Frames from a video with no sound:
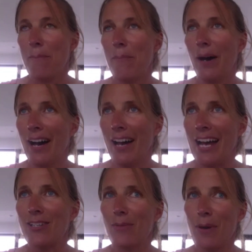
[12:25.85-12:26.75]
but
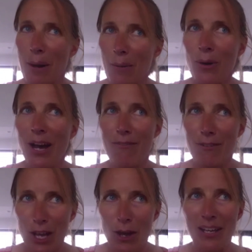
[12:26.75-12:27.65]
I'm up quite up for
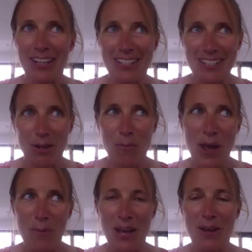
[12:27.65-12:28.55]
going to
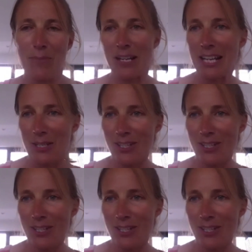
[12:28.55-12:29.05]
somewhere where it'd be,